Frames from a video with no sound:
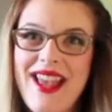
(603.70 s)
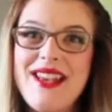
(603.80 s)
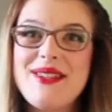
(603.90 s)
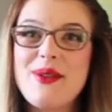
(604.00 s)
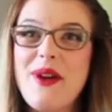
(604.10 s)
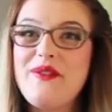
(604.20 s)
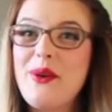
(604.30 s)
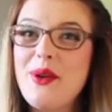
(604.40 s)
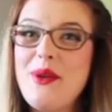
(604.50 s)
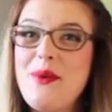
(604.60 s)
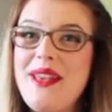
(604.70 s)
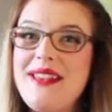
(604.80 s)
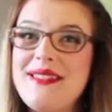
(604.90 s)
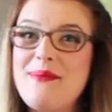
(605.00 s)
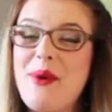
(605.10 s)
So at 40
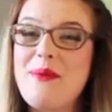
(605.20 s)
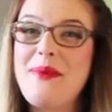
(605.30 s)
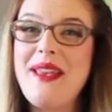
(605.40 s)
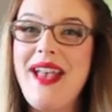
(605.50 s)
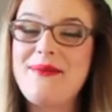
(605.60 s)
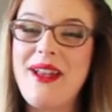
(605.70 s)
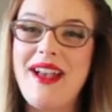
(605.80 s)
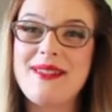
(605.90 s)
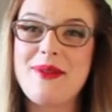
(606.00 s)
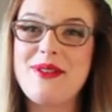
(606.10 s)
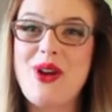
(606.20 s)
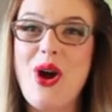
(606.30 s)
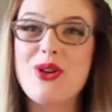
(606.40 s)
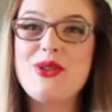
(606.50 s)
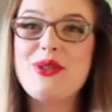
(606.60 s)
weeks, both me and my husband
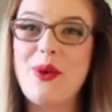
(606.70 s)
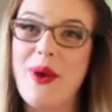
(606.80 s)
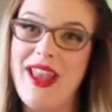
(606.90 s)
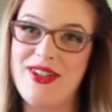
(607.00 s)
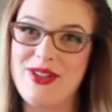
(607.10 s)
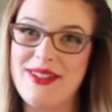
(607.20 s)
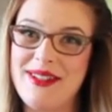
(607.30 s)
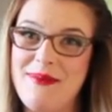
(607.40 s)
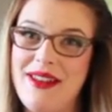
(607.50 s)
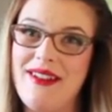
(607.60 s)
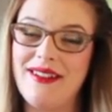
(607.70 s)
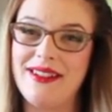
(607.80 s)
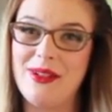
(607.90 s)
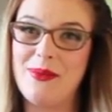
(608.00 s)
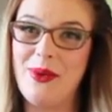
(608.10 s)
are so anxious to meet our
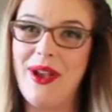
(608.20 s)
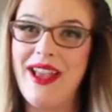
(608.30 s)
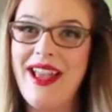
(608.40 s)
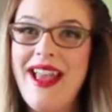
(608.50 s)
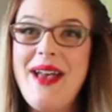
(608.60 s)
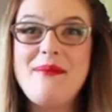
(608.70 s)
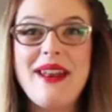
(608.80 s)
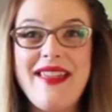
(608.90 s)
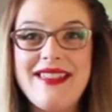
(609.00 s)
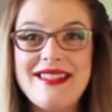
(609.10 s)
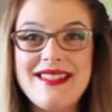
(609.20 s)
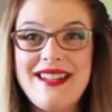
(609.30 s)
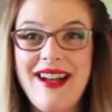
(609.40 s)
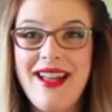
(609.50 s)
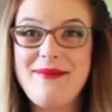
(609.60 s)
little boy. But at this
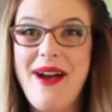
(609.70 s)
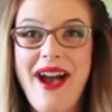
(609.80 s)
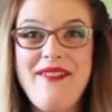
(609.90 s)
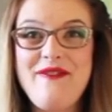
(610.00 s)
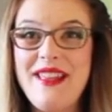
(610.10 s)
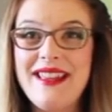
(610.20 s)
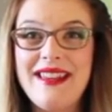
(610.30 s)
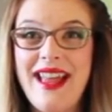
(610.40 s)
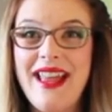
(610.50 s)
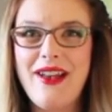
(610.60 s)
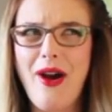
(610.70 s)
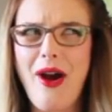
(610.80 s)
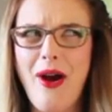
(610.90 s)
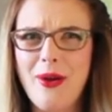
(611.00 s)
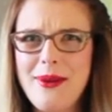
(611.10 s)
time, I feel like,
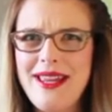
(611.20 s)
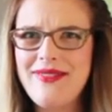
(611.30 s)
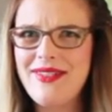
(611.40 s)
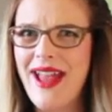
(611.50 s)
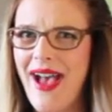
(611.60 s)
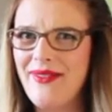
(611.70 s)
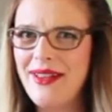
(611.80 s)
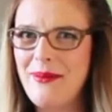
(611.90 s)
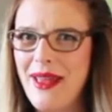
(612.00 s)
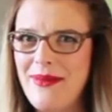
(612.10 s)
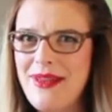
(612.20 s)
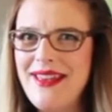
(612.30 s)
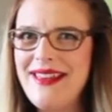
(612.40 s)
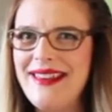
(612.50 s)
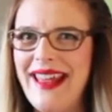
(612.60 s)
are we even having a
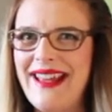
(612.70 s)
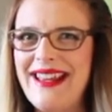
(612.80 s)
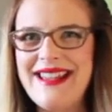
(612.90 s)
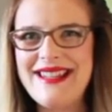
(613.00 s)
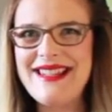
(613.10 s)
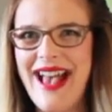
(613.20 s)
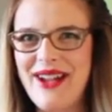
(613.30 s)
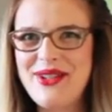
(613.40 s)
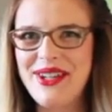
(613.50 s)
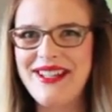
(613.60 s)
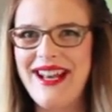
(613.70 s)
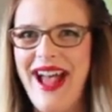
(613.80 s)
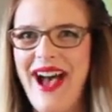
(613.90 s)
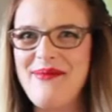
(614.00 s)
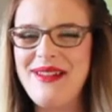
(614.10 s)
baby? Like, is this actually gonna
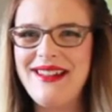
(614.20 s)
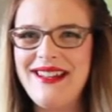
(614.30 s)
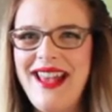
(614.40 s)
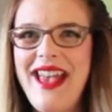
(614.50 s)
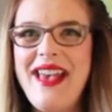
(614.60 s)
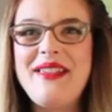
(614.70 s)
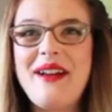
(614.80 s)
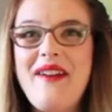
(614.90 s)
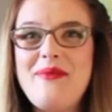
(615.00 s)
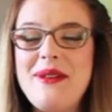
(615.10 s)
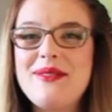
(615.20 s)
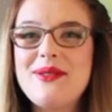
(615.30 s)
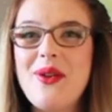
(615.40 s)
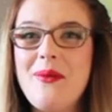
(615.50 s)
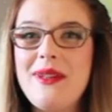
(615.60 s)
happen? There have been
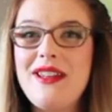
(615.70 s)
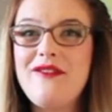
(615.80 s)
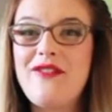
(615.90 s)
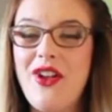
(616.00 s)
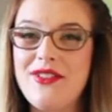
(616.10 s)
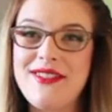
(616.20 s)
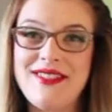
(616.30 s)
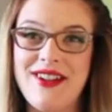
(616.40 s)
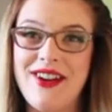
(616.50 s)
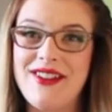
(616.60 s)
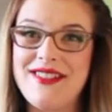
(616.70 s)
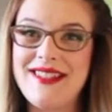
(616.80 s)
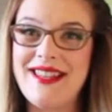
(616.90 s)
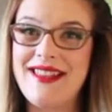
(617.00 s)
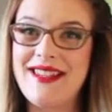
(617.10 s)
so many false
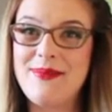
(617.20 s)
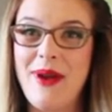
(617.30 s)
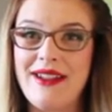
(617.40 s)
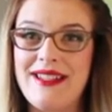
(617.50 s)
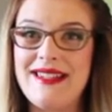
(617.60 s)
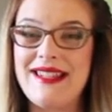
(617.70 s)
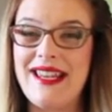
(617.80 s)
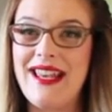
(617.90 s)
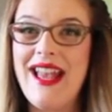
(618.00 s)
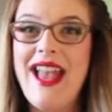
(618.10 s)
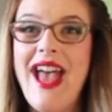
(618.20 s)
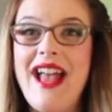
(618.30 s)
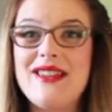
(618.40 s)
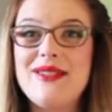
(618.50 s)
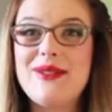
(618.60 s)
starts in this pregnancy
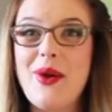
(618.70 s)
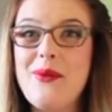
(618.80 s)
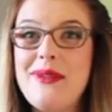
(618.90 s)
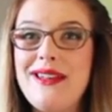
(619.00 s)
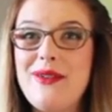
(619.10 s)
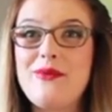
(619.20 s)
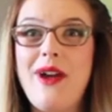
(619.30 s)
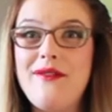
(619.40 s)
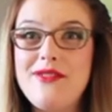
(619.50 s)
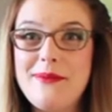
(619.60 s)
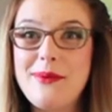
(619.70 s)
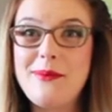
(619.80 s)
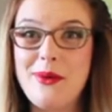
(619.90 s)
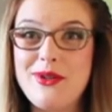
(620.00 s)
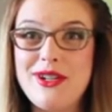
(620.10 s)
and so many revved up
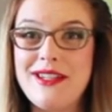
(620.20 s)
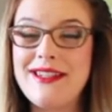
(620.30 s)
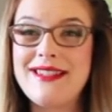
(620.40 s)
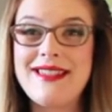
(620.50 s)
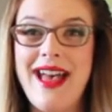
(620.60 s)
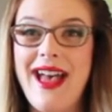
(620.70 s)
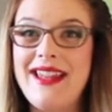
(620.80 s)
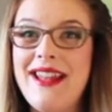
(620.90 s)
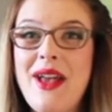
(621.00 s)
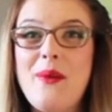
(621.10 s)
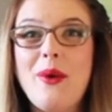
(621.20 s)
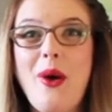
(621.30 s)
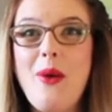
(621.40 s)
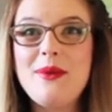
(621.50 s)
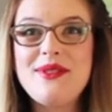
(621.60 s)
emotions that we're
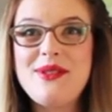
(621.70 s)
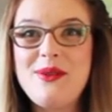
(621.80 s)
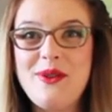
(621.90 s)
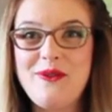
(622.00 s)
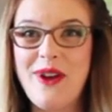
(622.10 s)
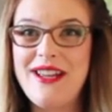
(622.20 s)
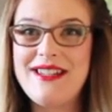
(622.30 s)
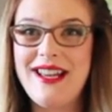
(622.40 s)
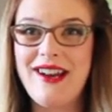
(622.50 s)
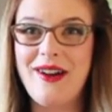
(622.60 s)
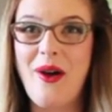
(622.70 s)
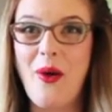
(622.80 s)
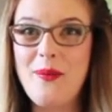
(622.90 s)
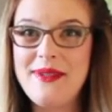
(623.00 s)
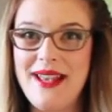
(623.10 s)
almost too afraid to get our
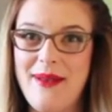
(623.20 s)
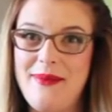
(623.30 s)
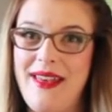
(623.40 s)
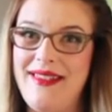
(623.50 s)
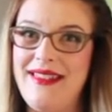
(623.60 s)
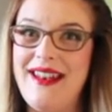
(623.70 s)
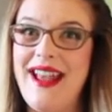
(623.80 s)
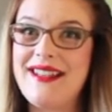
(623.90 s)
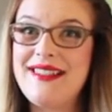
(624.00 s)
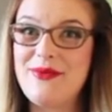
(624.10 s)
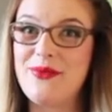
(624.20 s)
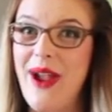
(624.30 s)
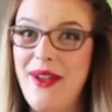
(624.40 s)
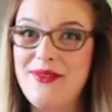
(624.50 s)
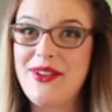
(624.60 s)
hopes up that the next
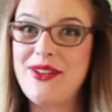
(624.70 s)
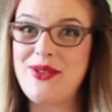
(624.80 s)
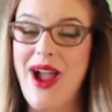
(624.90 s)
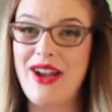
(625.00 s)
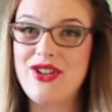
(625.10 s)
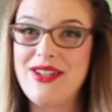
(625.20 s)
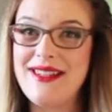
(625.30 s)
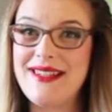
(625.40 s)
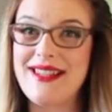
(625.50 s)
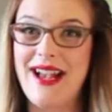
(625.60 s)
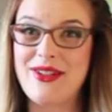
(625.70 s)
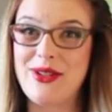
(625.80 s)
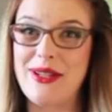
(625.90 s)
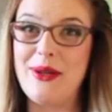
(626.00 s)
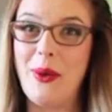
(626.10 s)
round of contractions is
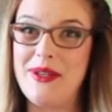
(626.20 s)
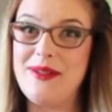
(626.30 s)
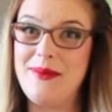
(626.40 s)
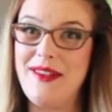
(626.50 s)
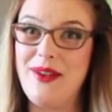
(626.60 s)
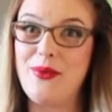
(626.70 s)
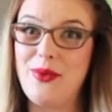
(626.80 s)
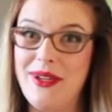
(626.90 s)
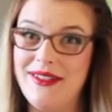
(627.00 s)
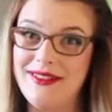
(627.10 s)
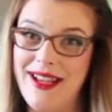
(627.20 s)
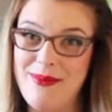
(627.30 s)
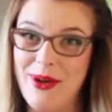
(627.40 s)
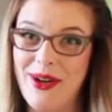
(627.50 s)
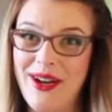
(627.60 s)
actually going to be real
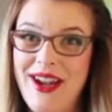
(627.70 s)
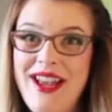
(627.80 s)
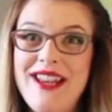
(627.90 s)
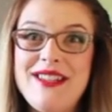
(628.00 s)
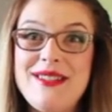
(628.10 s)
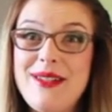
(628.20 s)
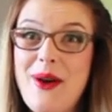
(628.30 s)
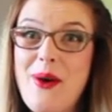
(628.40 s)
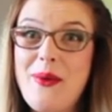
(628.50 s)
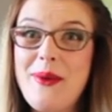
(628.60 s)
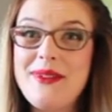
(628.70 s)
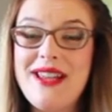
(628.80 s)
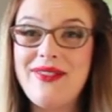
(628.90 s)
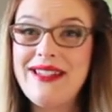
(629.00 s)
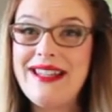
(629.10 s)
labor. So we will
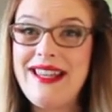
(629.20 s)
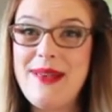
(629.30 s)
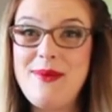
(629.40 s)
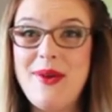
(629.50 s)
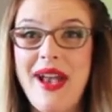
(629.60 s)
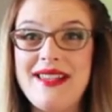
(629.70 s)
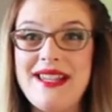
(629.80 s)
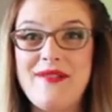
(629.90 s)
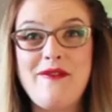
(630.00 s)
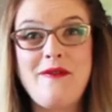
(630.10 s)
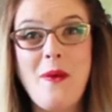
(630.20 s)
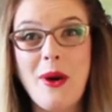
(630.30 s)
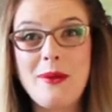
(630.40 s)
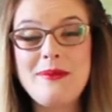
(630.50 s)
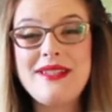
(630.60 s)
definitely keep you guys
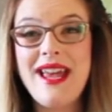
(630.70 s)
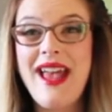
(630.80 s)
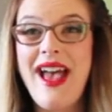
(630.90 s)
informed.